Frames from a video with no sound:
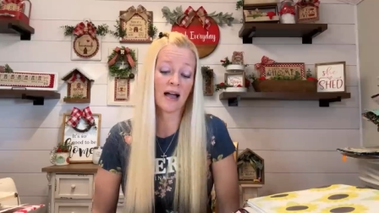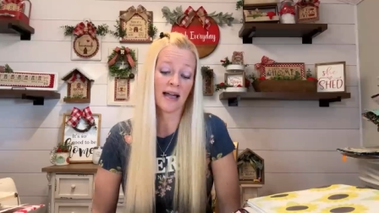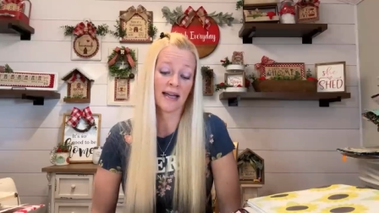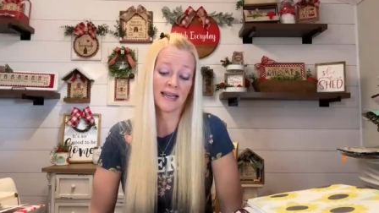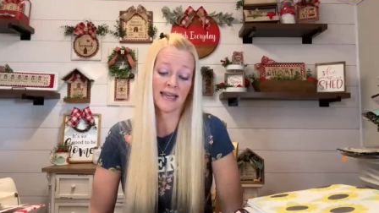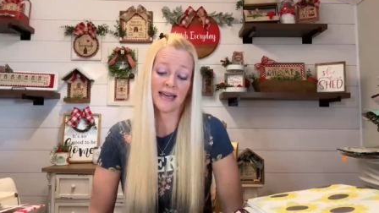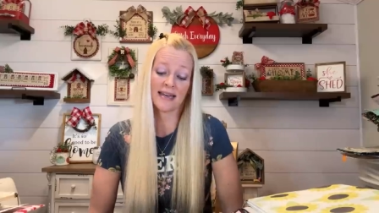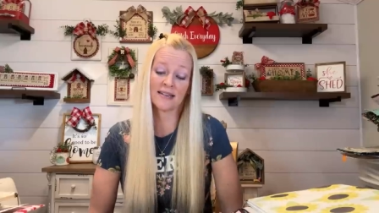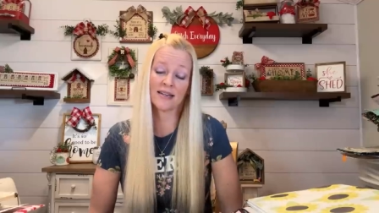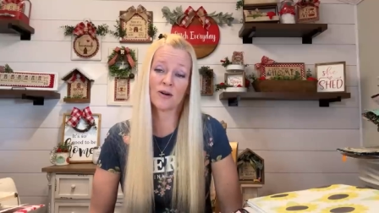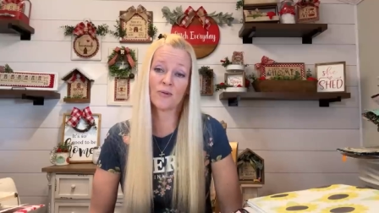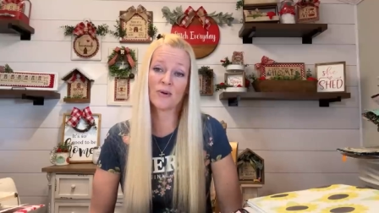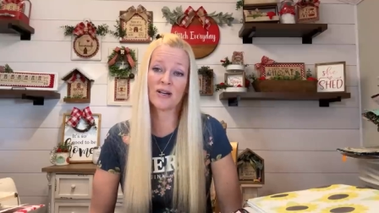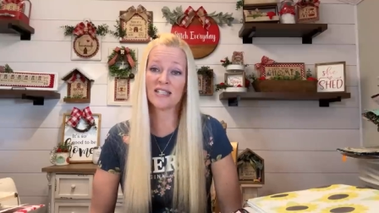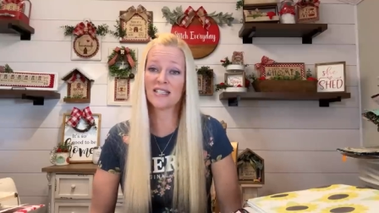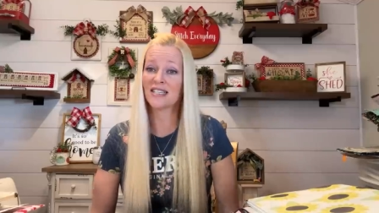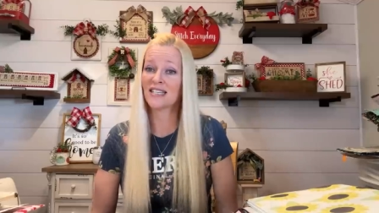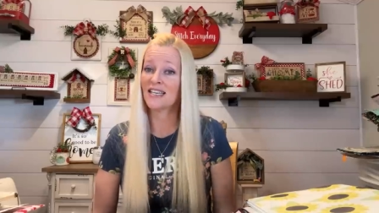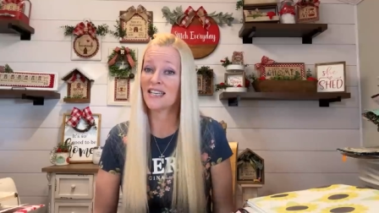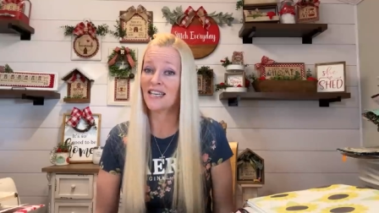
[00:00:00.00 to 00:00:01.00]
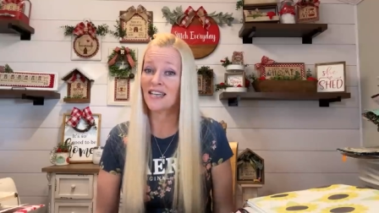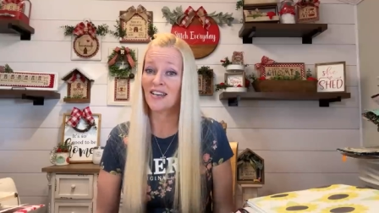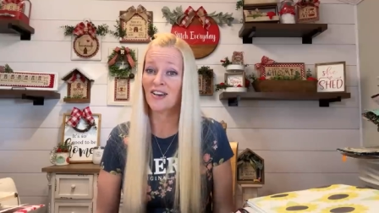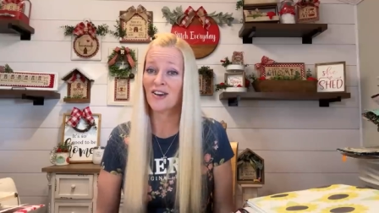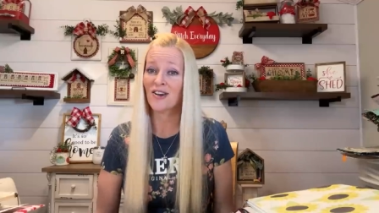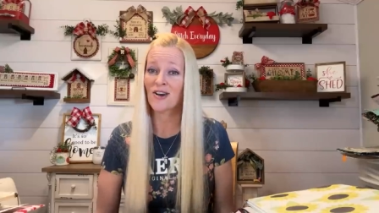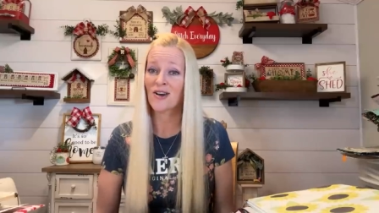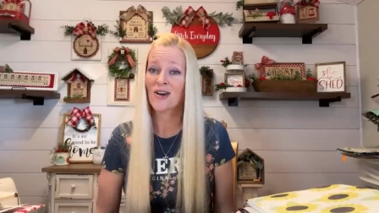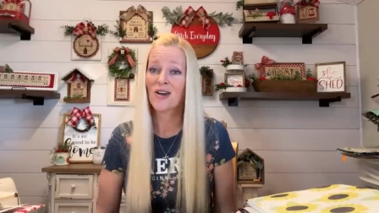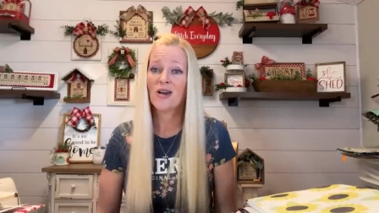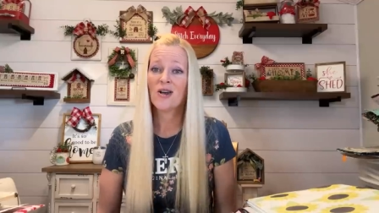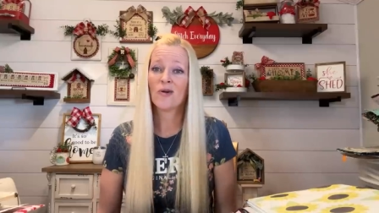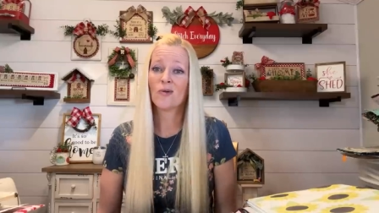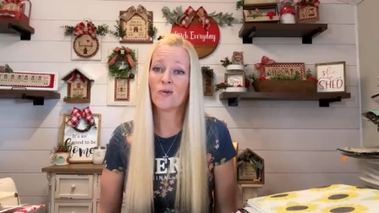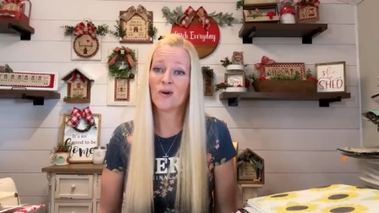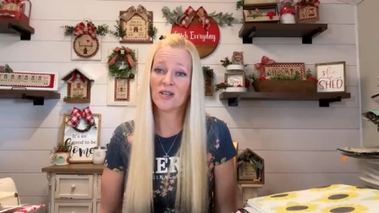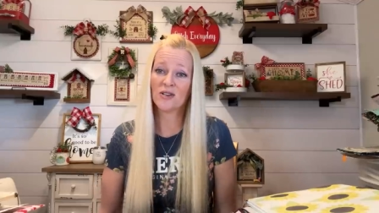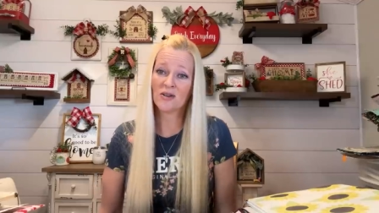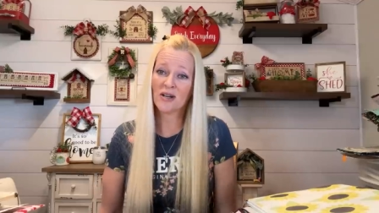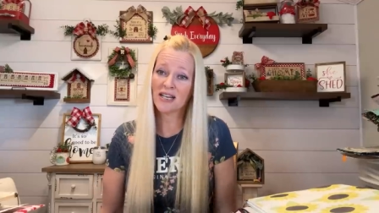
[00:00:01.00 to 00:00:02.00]
I cannot wait to hear
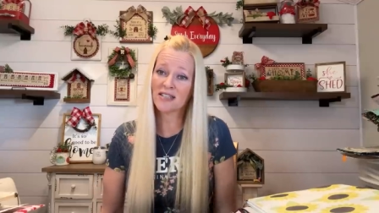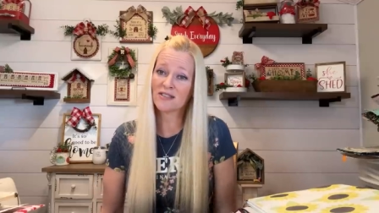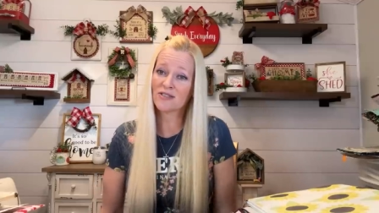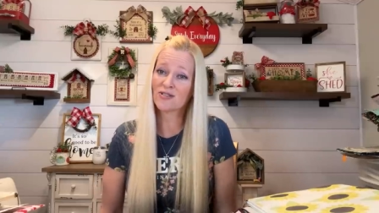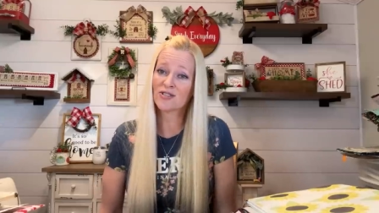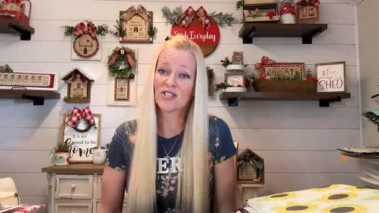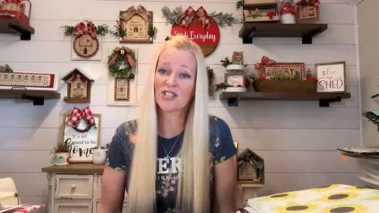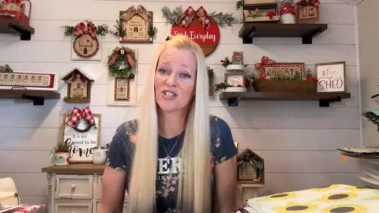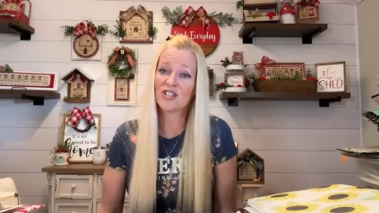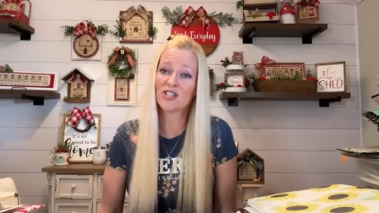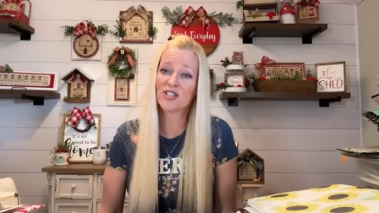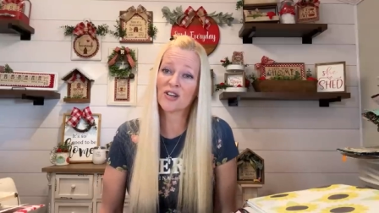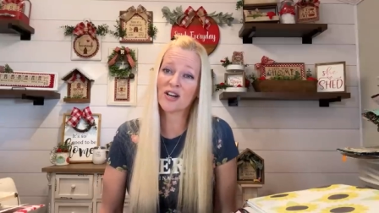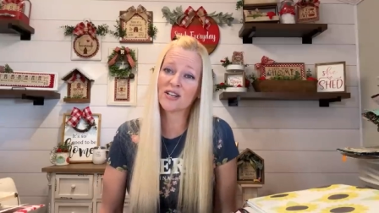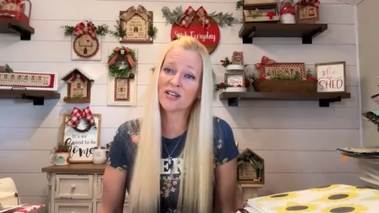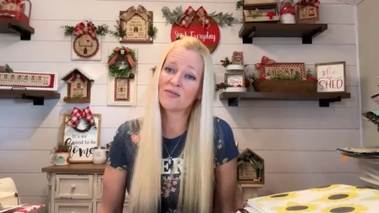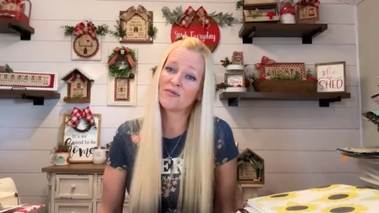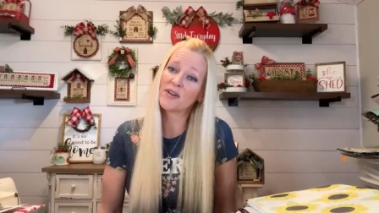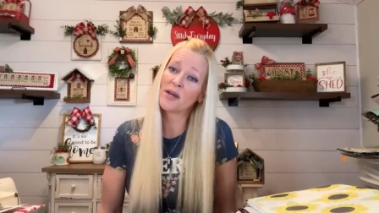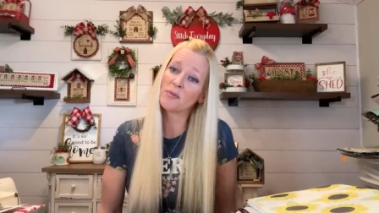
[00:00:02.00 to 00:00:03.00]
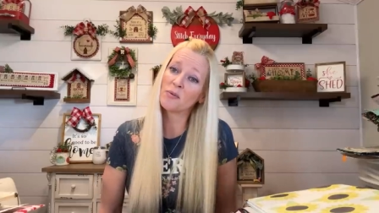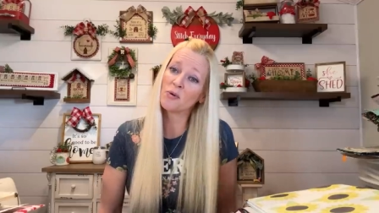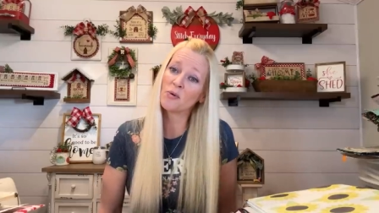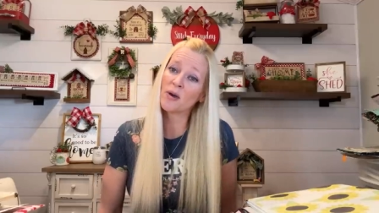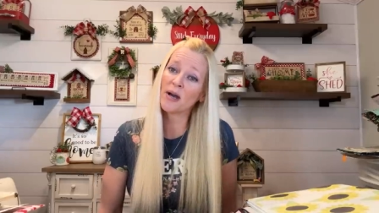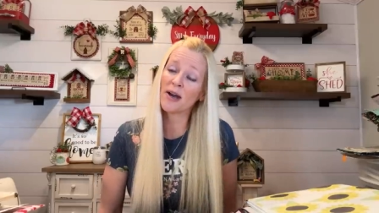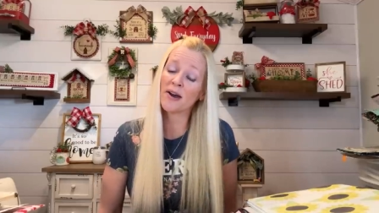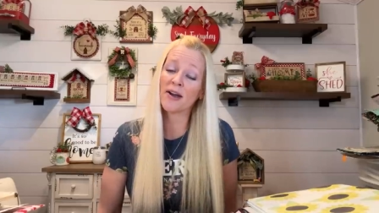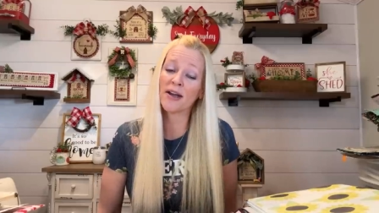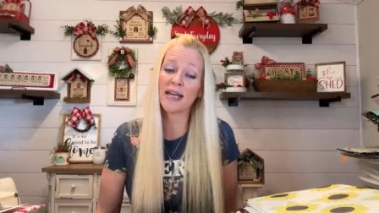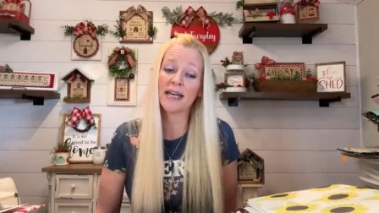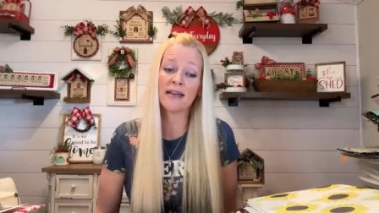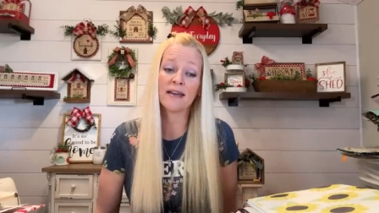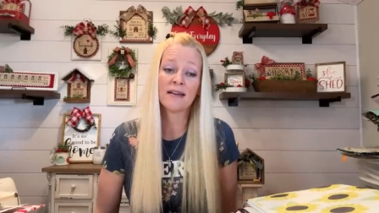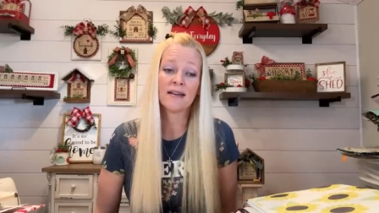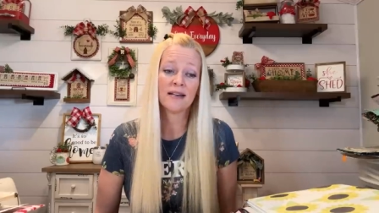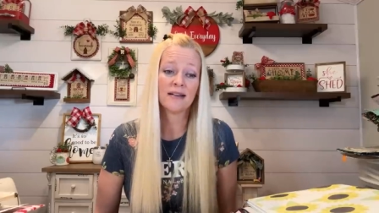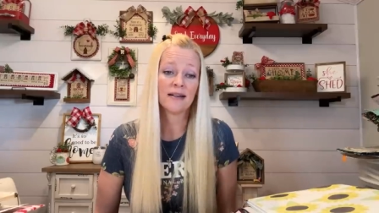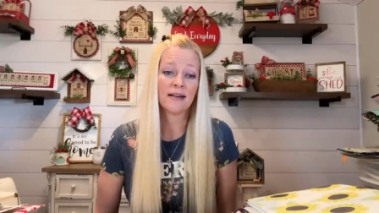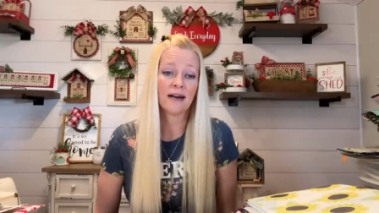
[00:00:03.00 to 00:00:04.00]
what you guys are stitching on in February.
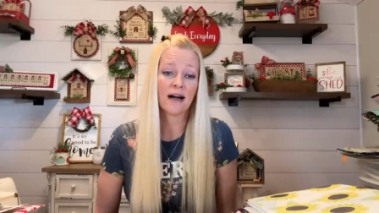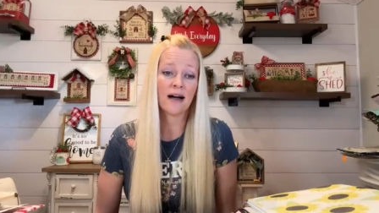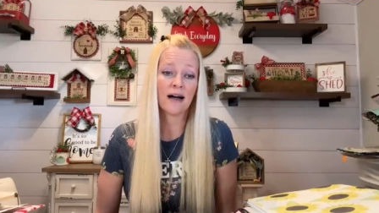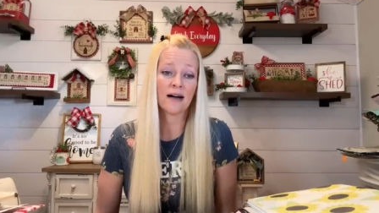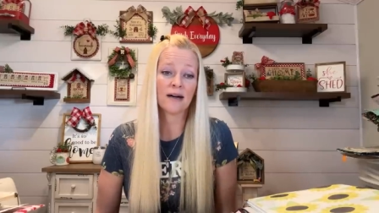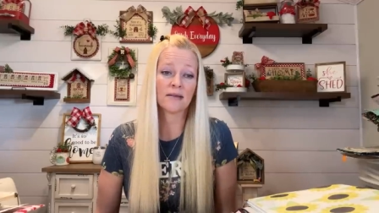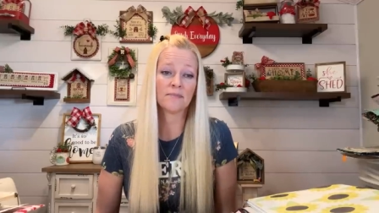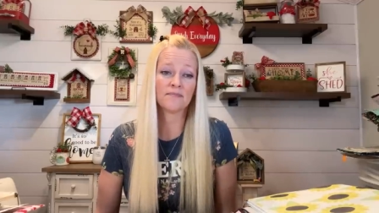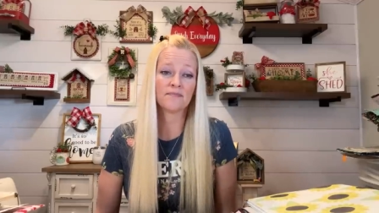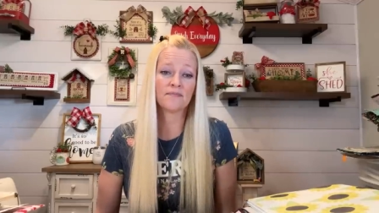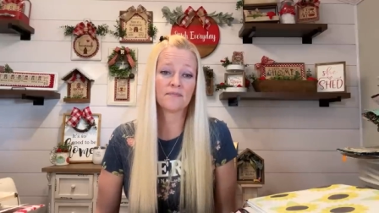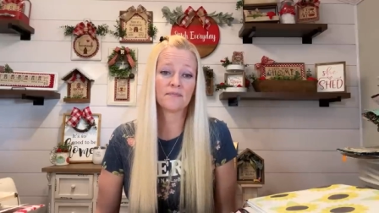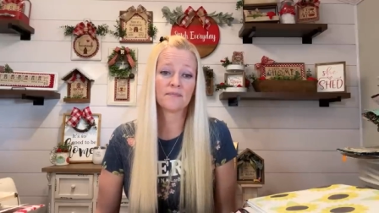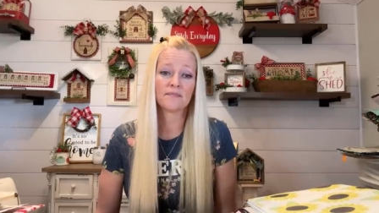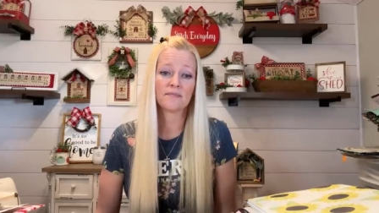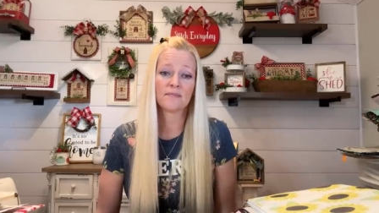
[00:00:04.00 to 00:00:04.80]
Um,